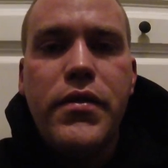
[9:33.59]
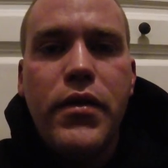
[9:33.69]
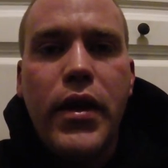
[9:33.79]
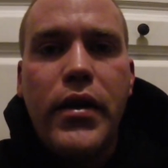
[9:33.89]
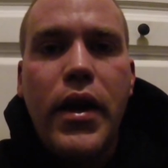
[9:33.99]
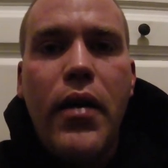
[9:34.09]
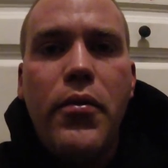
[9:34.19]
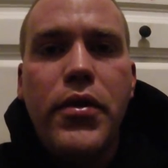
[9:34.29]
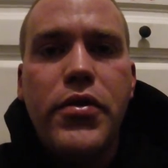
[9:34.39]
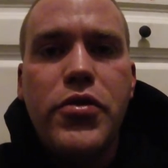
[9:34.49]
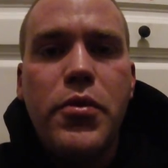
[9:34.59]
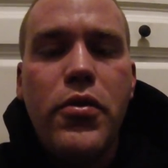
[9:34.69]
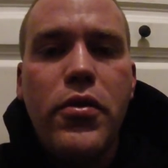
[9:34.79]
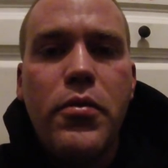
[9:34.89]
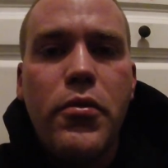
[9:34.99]
like not wanting to
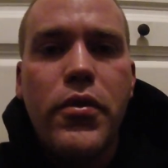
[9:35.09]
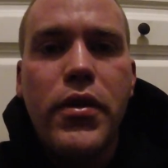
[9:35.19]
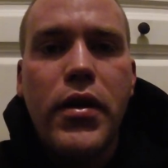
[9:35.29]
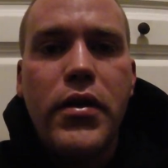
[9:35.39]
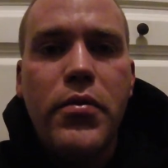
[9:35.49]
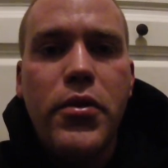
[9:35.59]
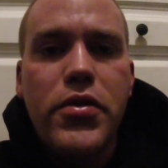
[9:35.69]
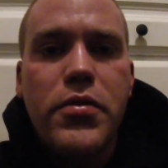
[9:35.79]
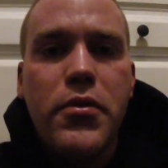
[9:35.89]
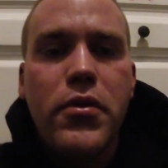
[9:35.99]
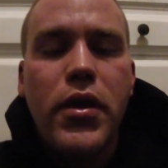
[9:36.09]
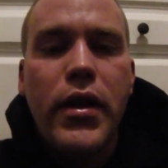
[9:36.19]
smoke more than I did want to smoke.